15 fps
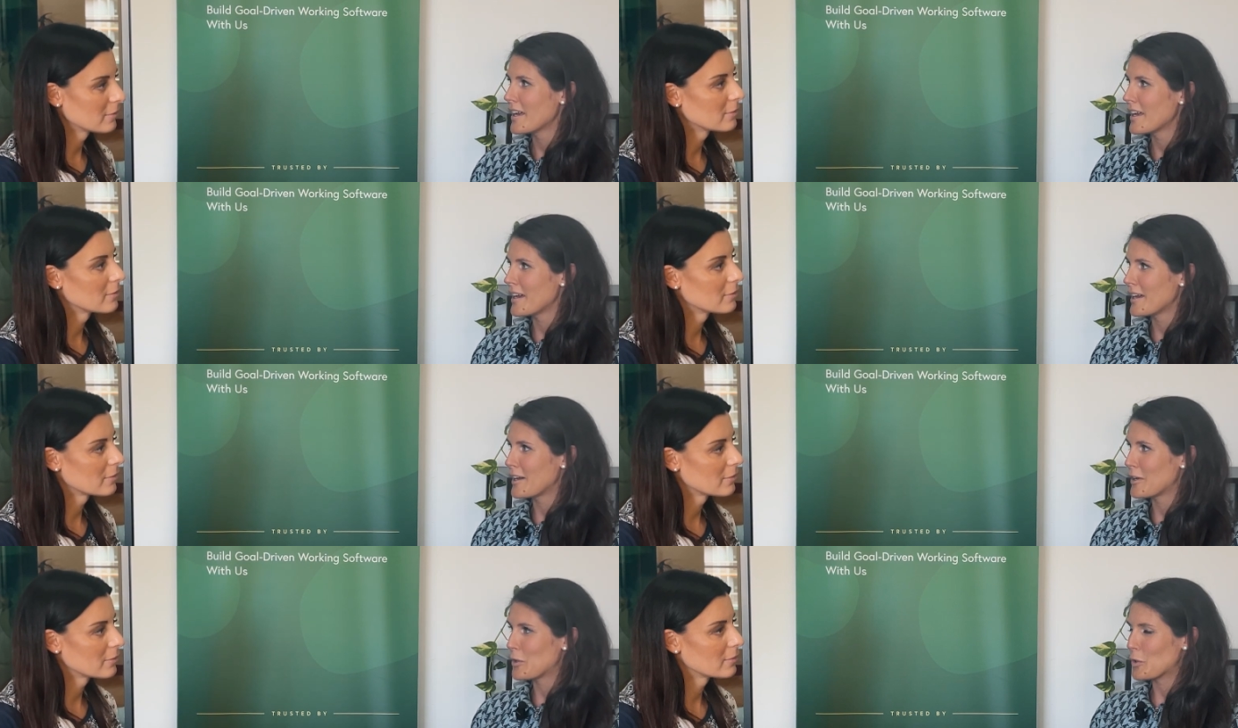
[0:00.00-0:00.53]

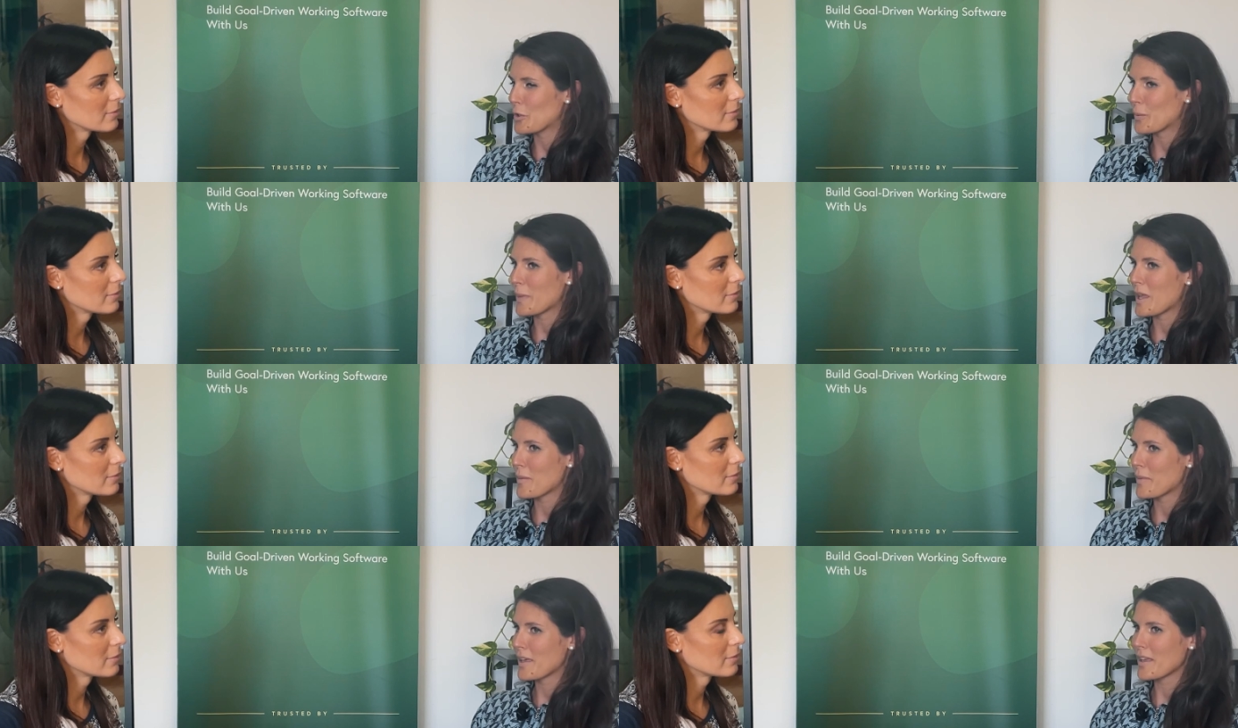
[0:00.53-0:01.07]
Speaker 1: uh, or
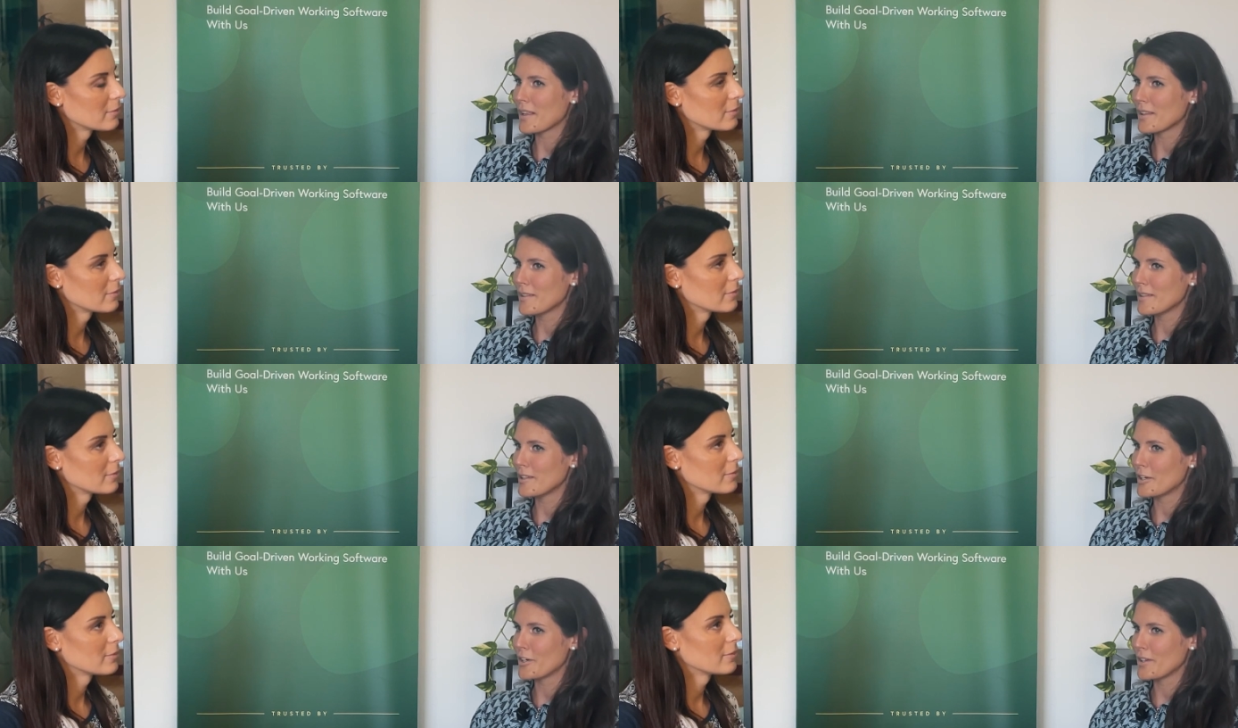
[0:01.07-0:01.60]

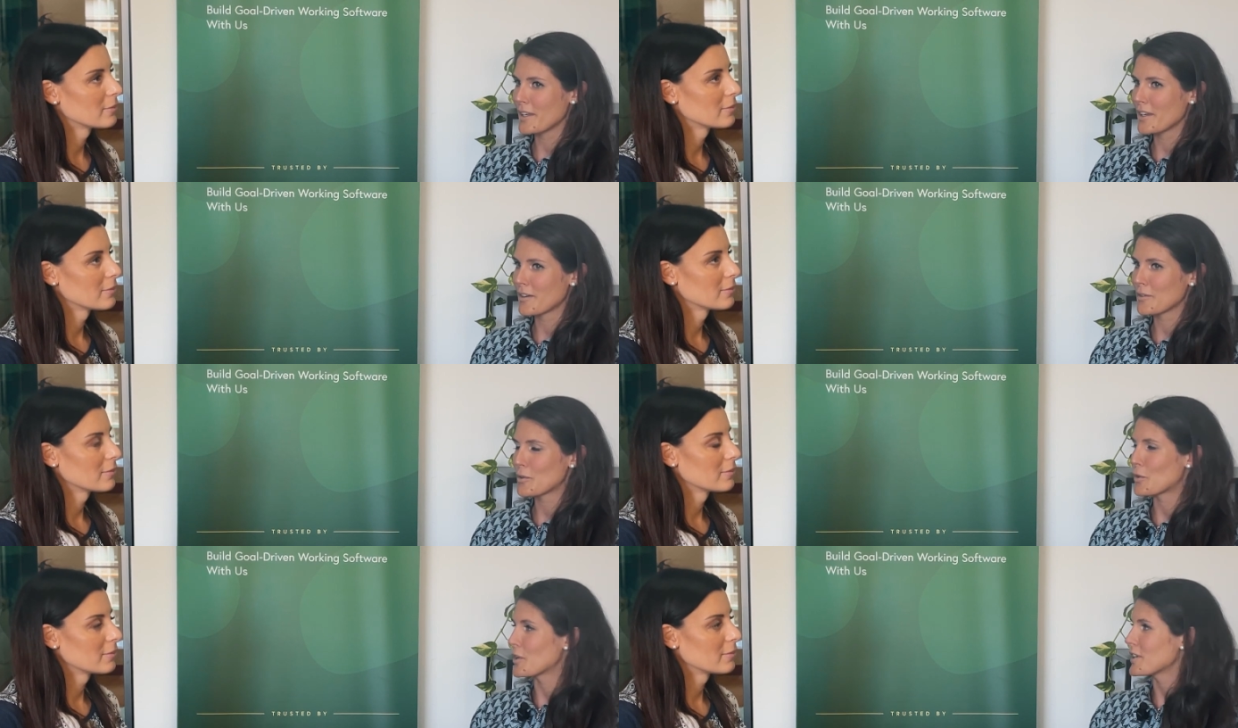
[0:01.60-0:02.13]
maybe
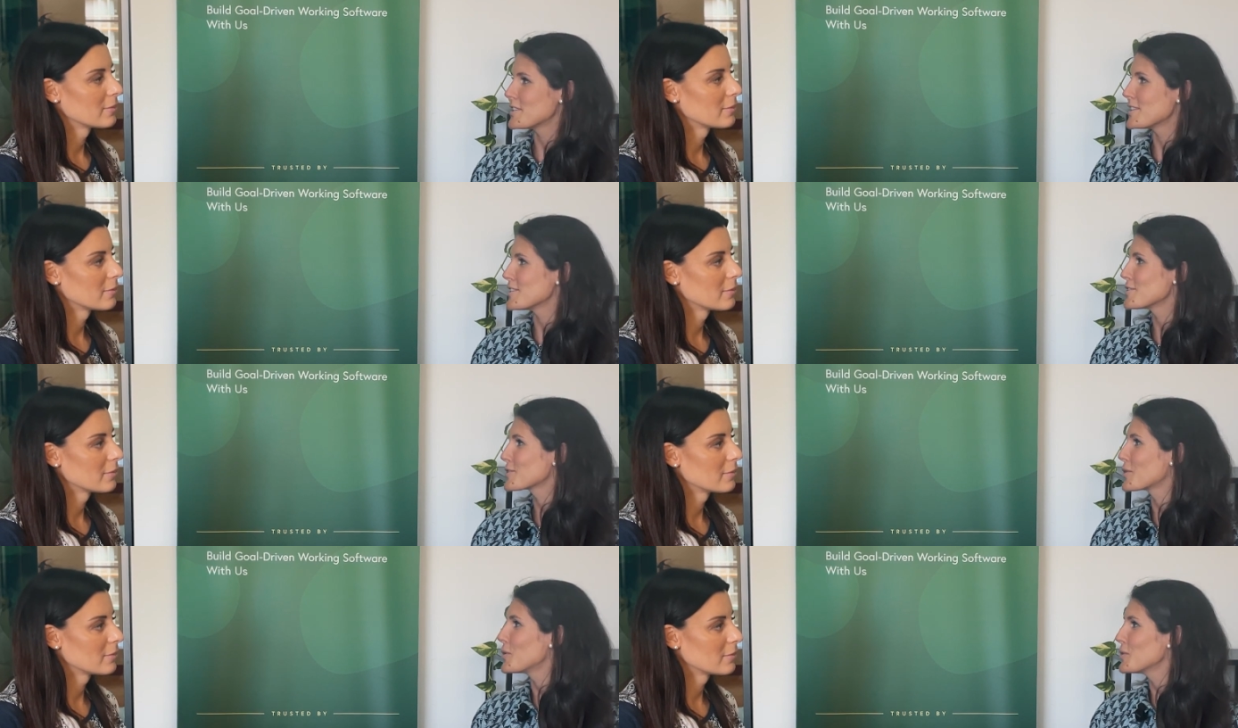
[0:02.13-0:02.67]
learning
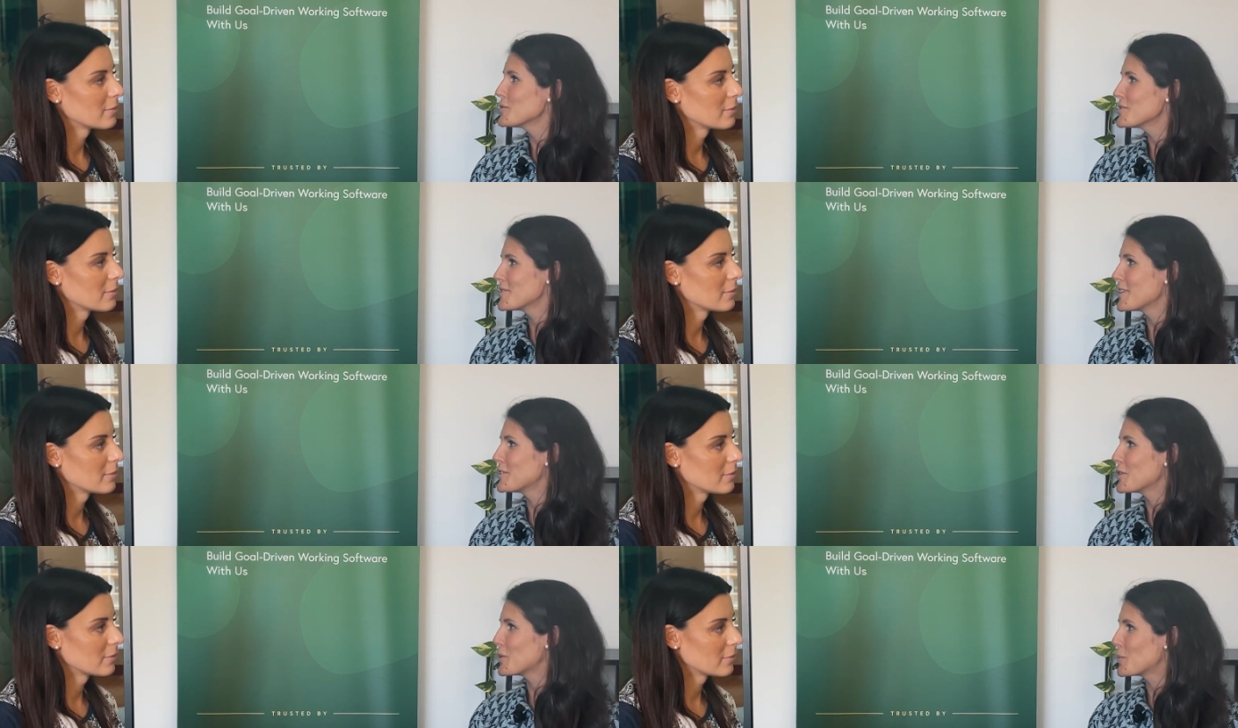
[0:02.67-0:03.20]
courses,
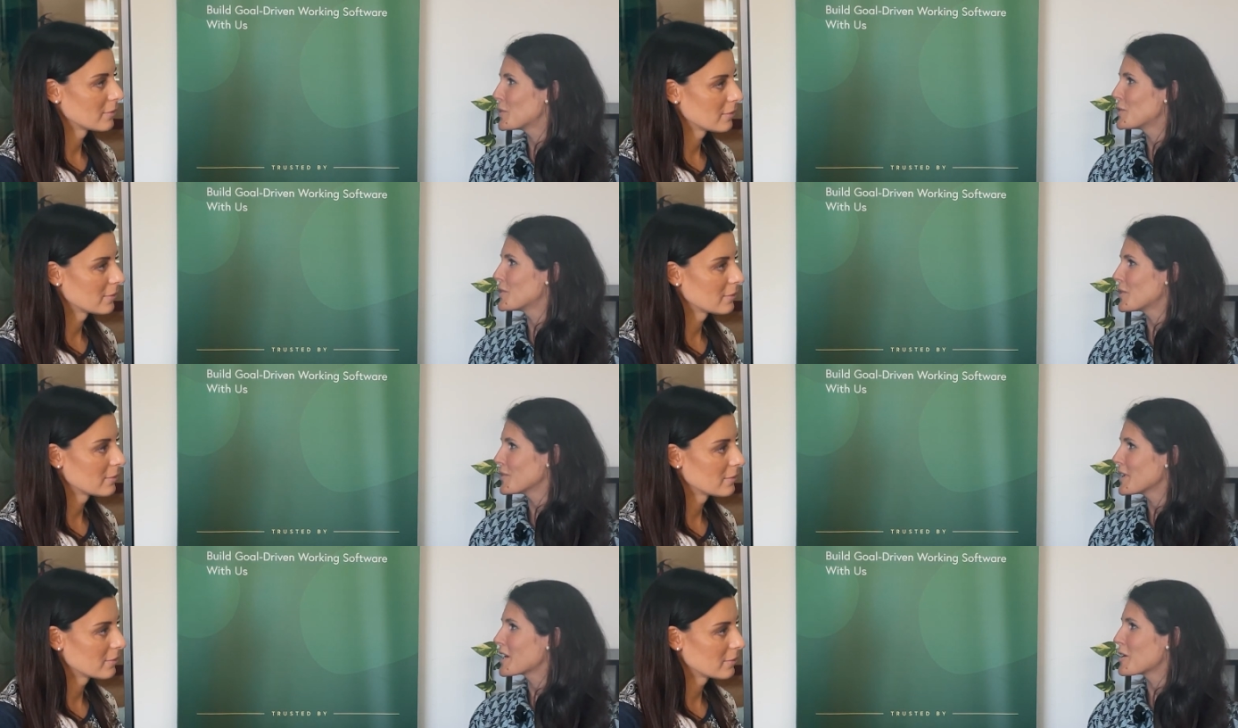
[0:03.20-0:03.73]
schools that you
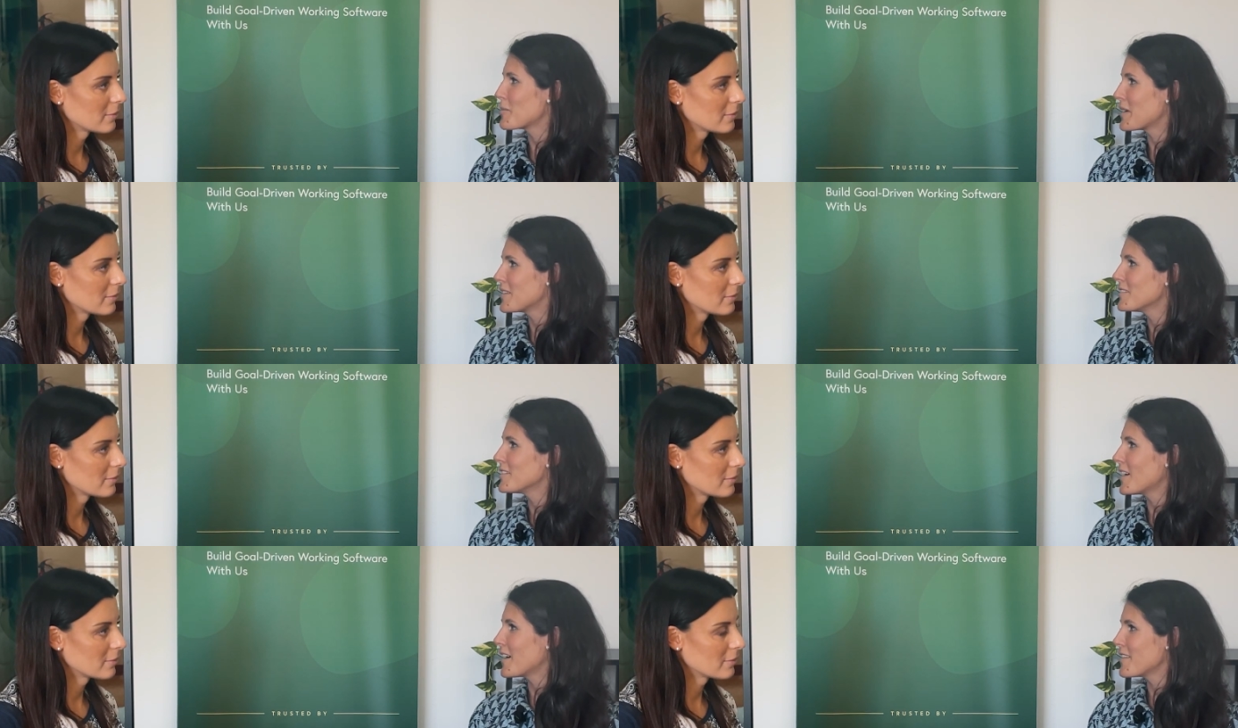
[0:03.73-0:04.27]
would
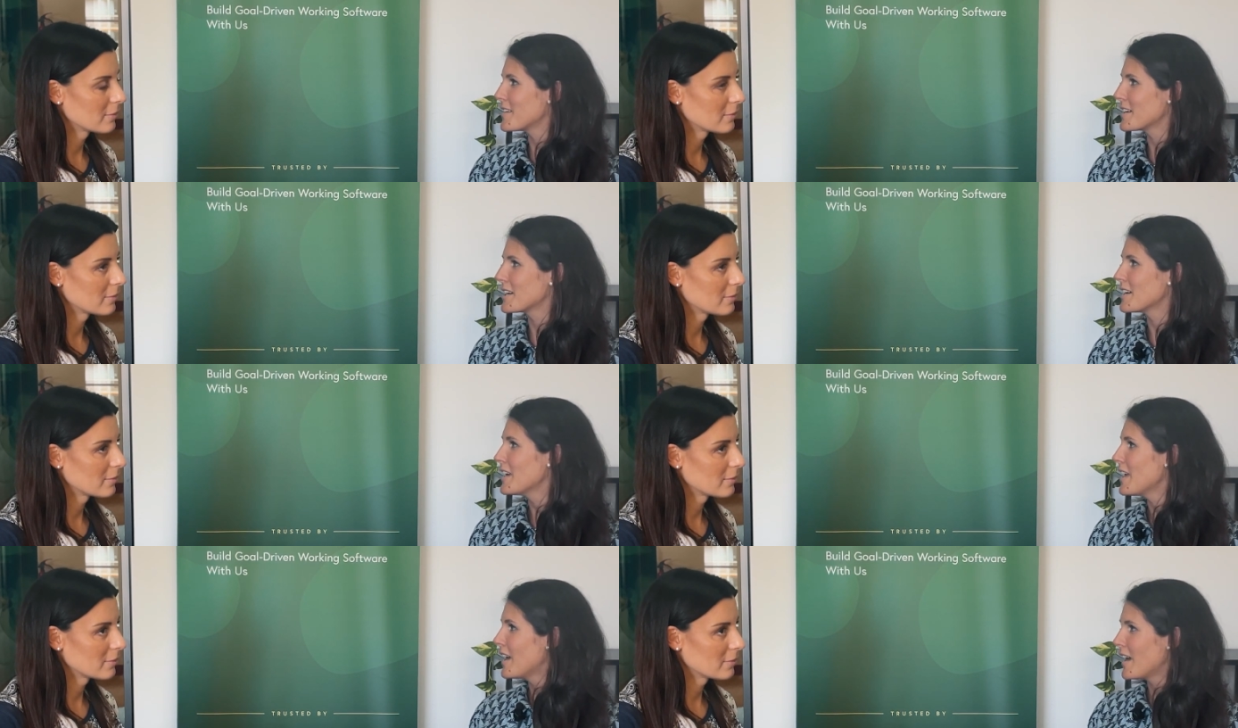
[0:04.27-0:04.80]
recommend
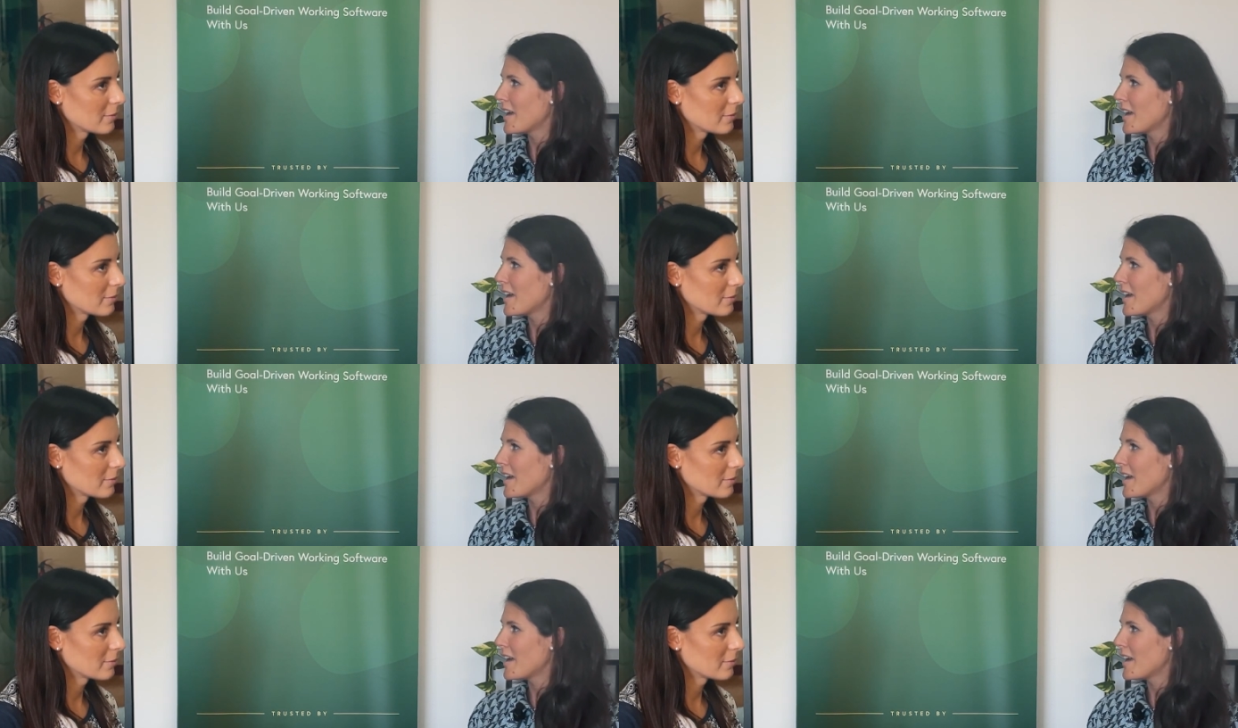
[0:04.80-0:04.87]
other